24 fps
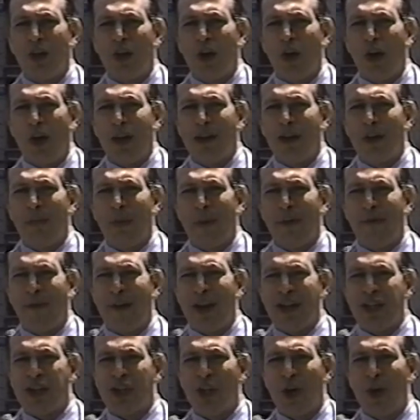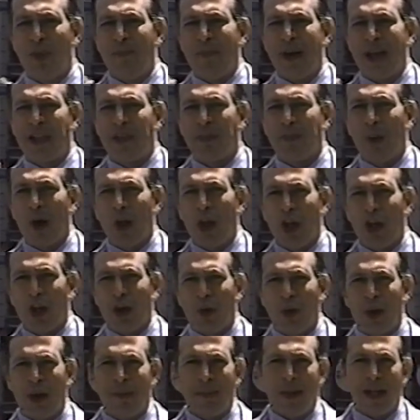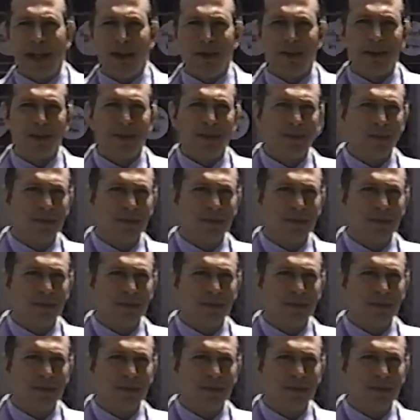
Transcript: called the Professional Baseball Agreement.